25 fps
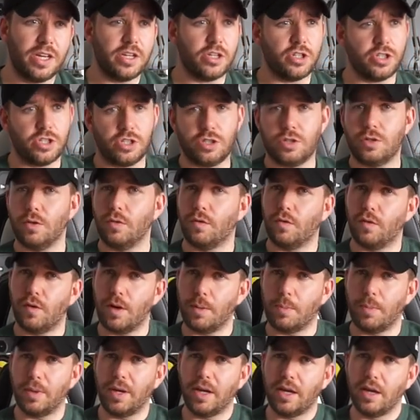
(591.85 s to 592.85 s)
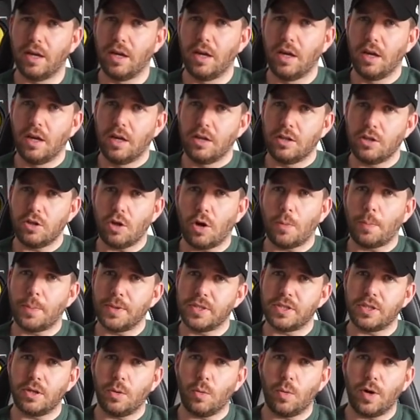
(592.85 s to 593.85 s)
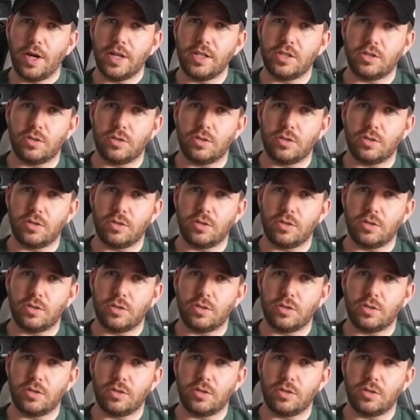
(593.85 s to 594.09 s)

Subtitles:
It's just you flip it the opposite way,